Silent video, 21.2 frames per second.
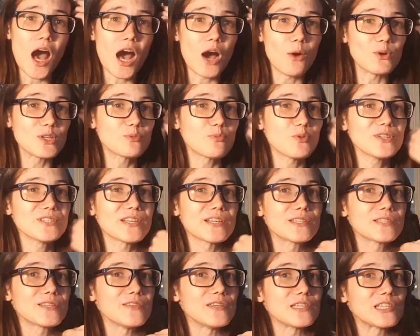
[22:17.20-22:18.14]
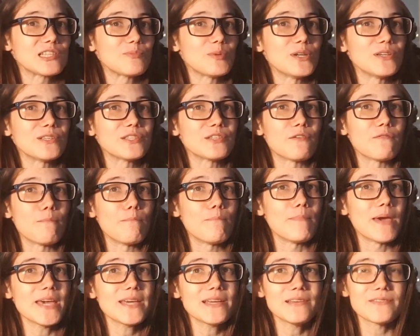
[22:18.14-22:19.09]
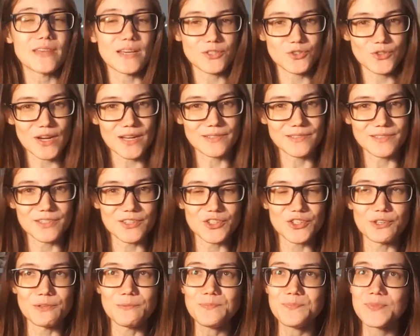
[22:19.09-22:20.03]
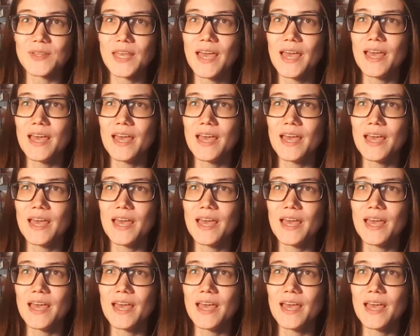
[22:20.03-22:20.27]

Which brings us to the experience of making that transition.